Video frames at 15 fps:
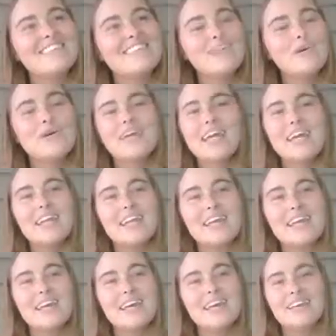So again and
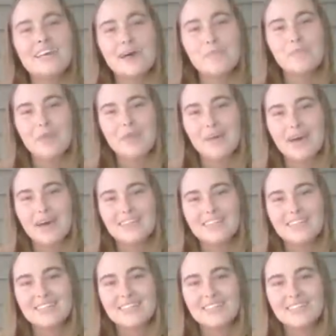again, coming back
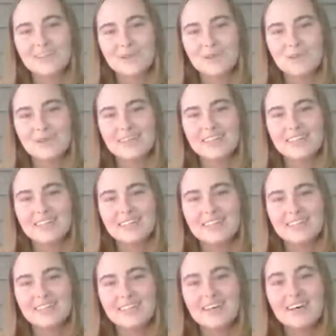to this humility,
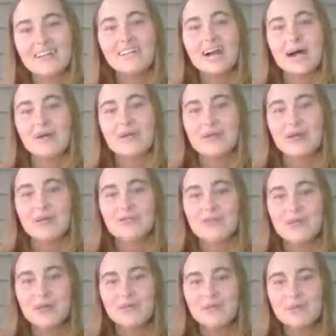allowing
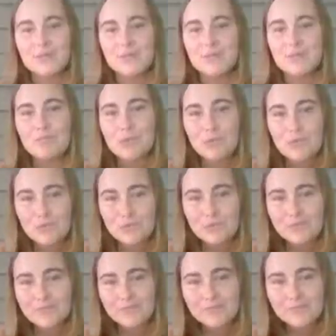ourselves to be
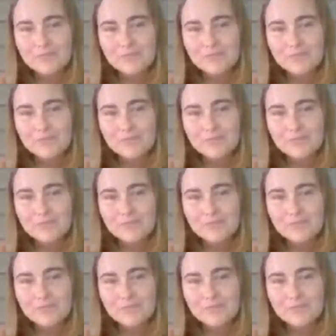moved.